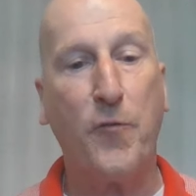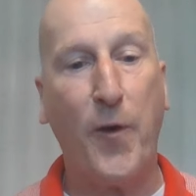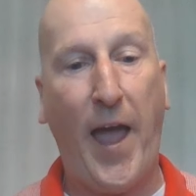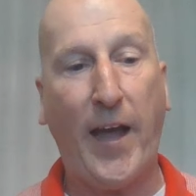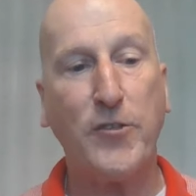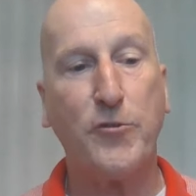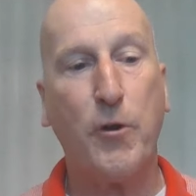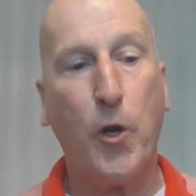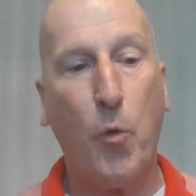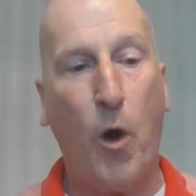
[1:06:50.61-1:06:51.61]
for
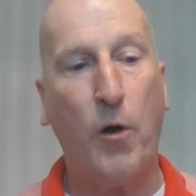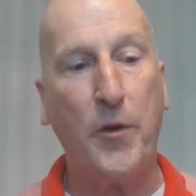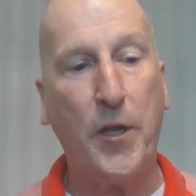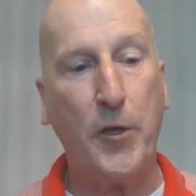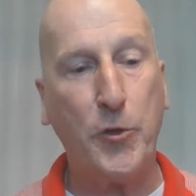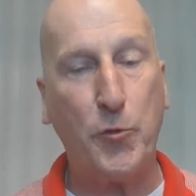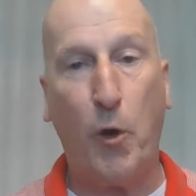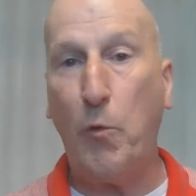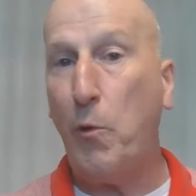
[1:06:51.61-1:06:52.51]
extra quality control.